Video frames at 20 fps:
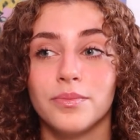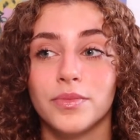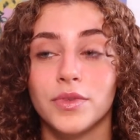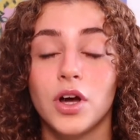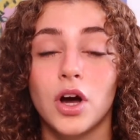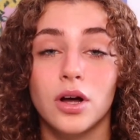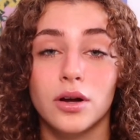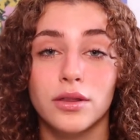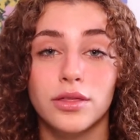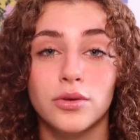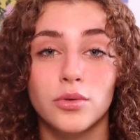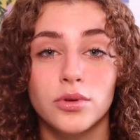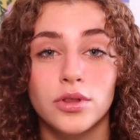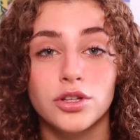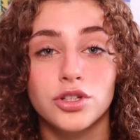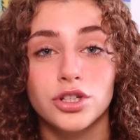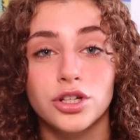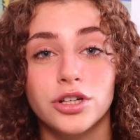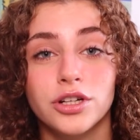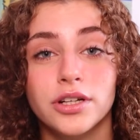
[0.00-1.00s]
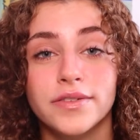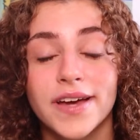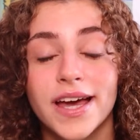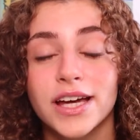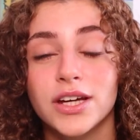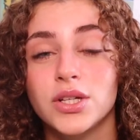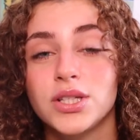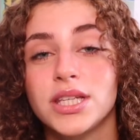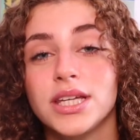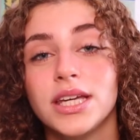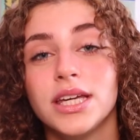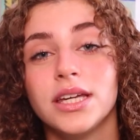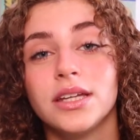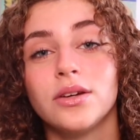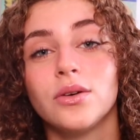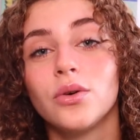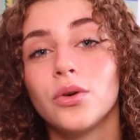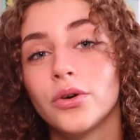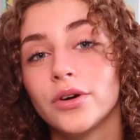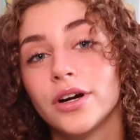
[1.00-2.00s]
gone through the journey of Accutane
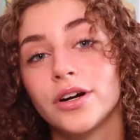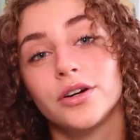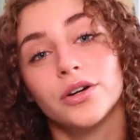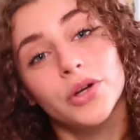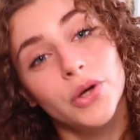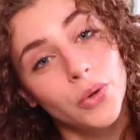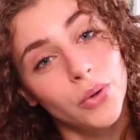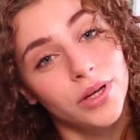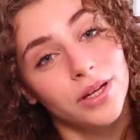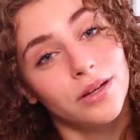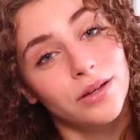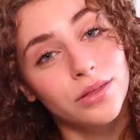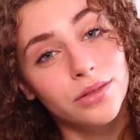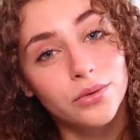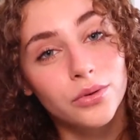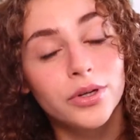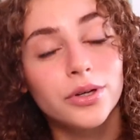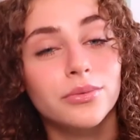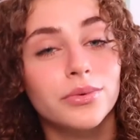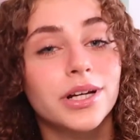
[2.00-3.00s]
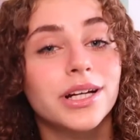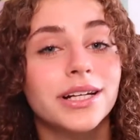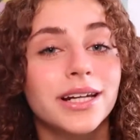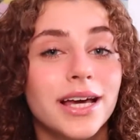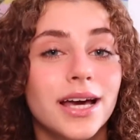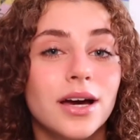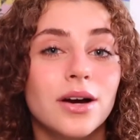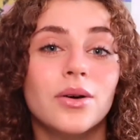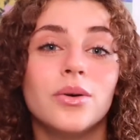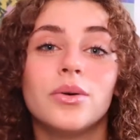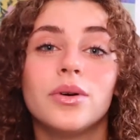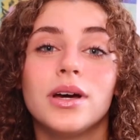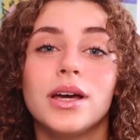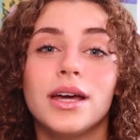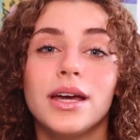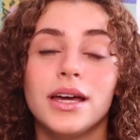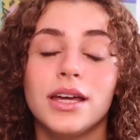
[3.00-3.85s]
or are going through it right now,